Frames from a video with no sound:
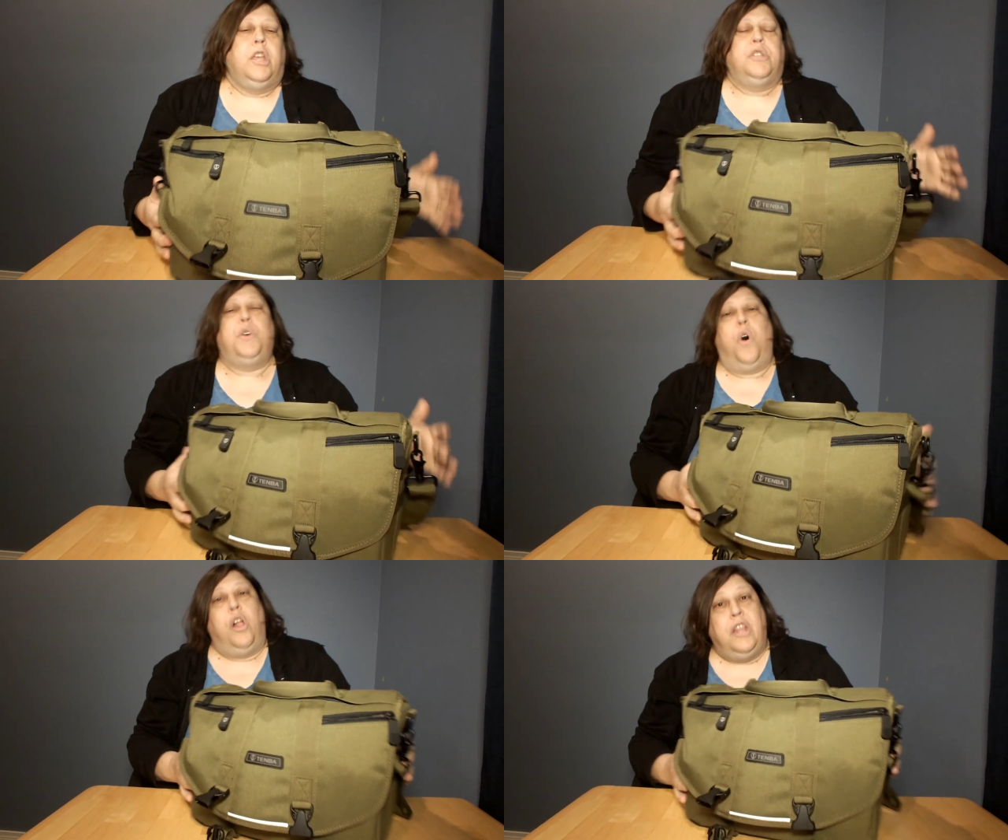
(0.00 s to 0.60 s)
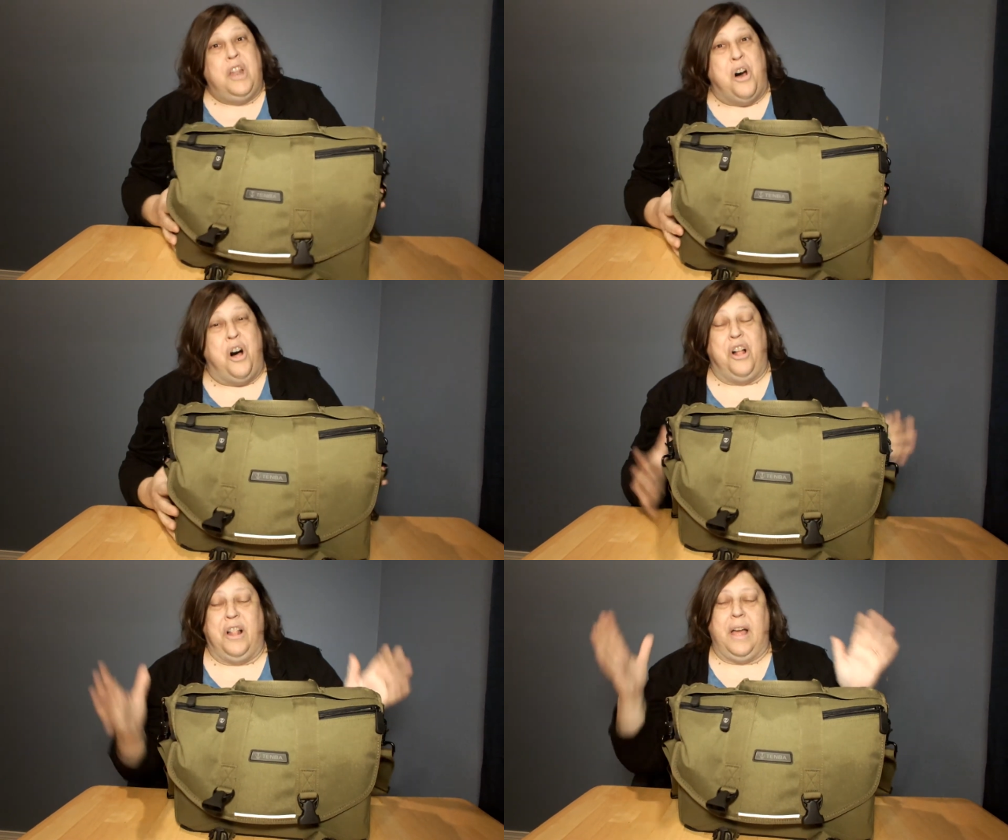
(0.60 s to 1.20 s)
So all in
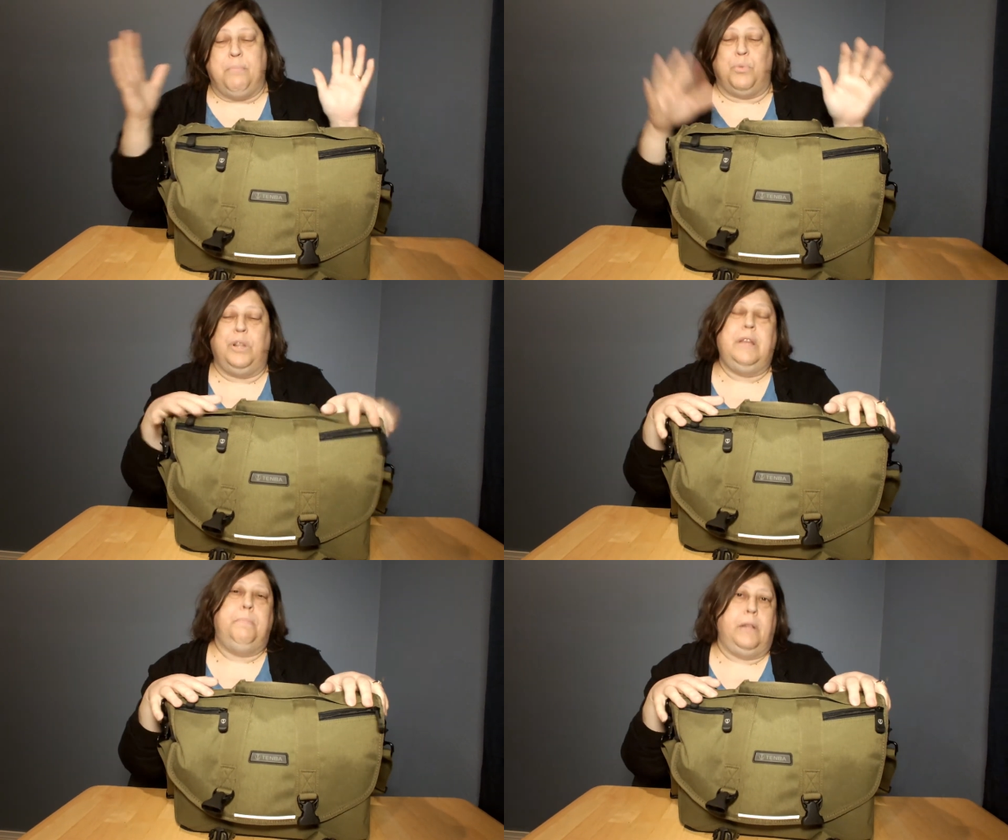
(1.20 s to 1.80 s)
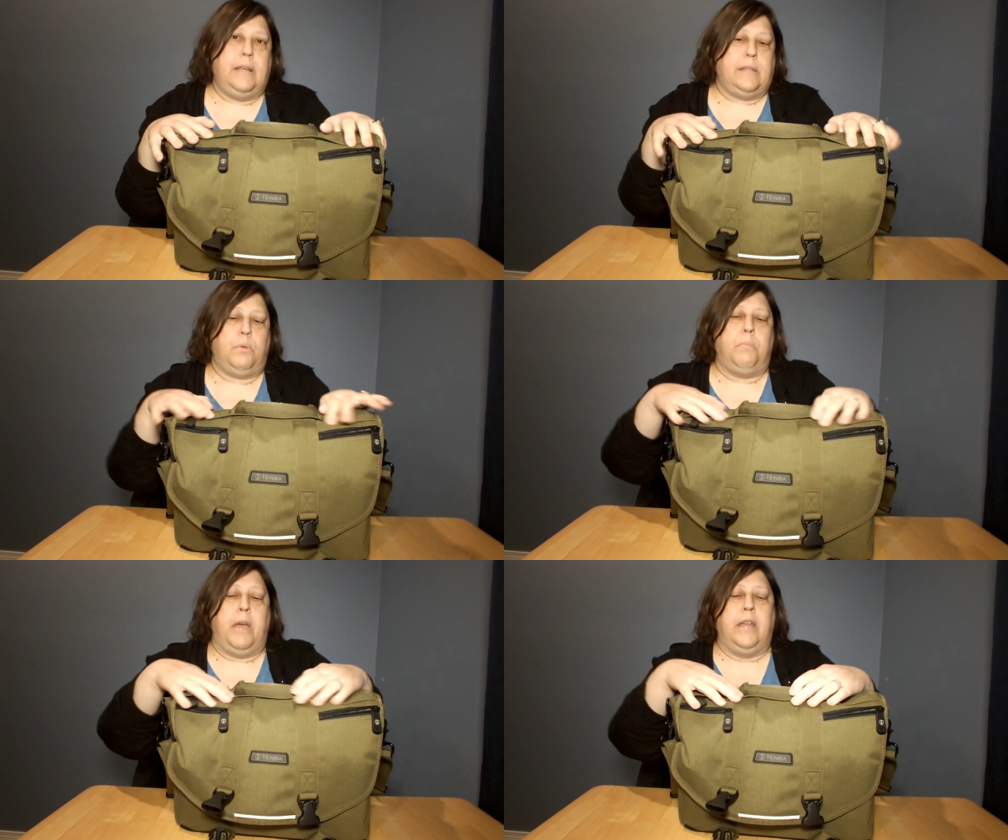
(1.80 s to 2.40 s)
all, I'm really pleased
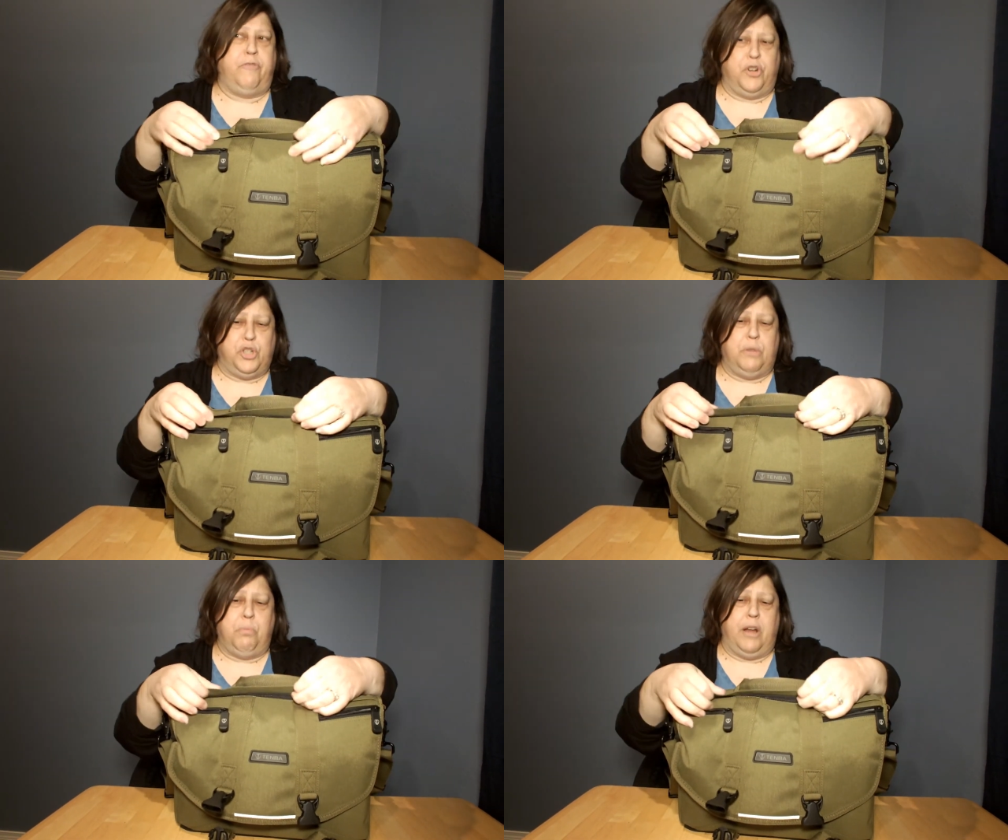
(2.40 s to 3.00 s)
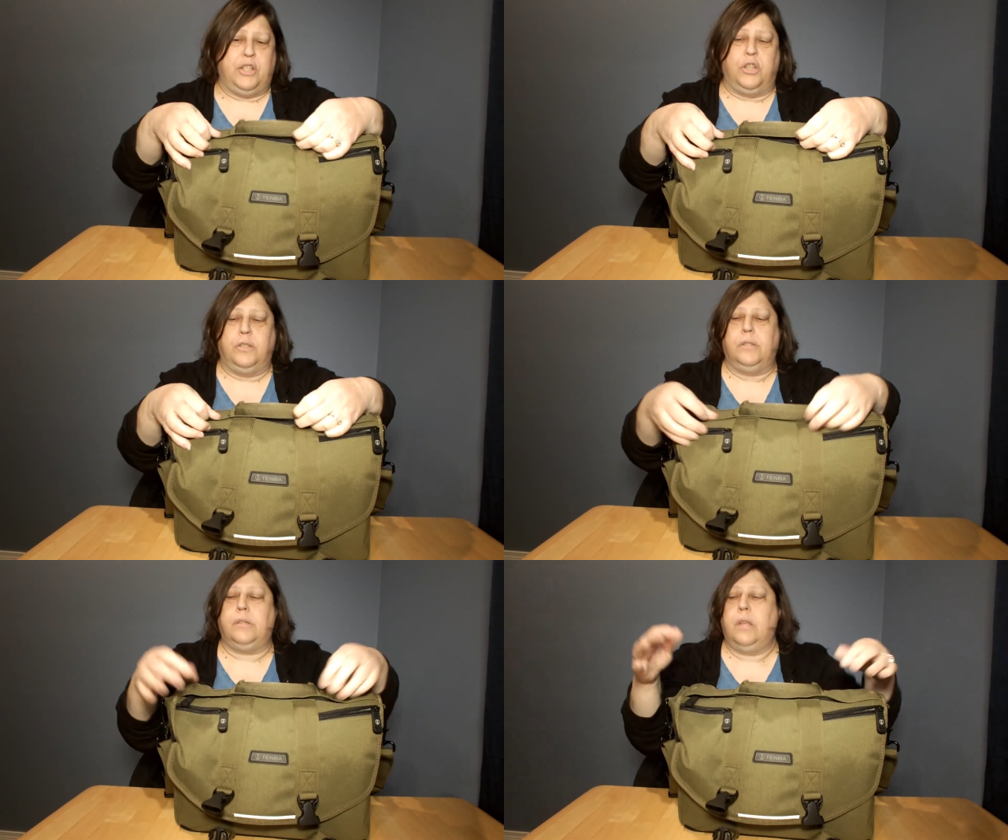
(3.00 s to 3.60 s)
with my first
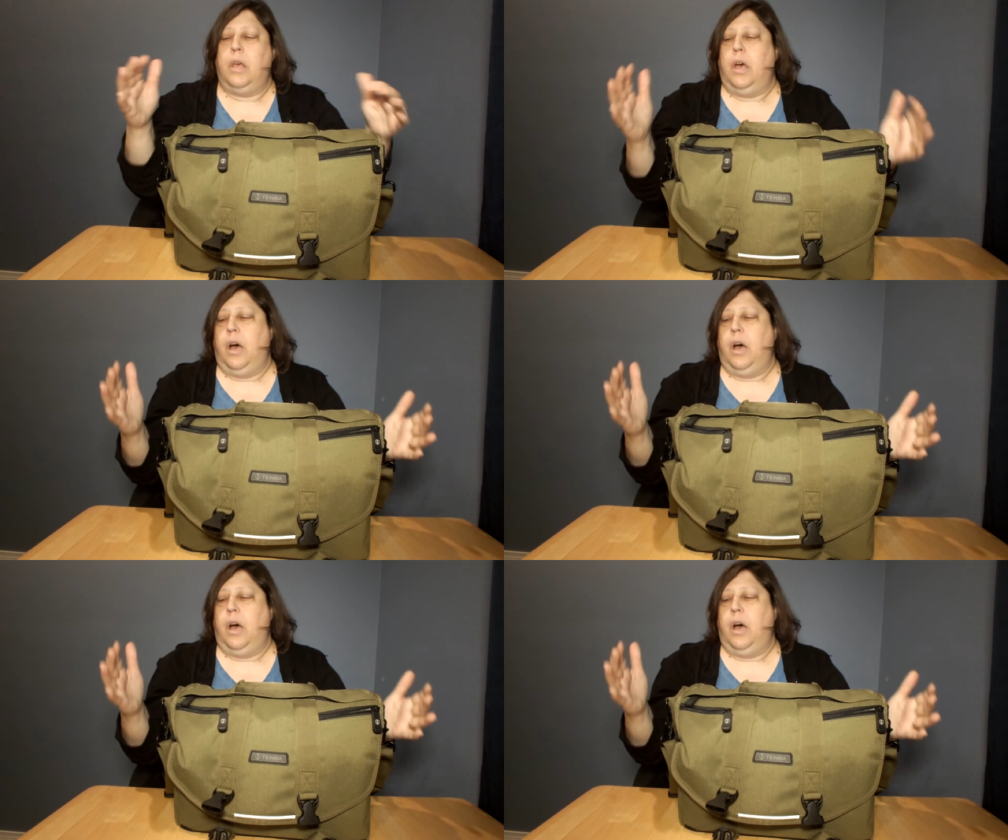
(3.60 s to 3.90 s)
impressions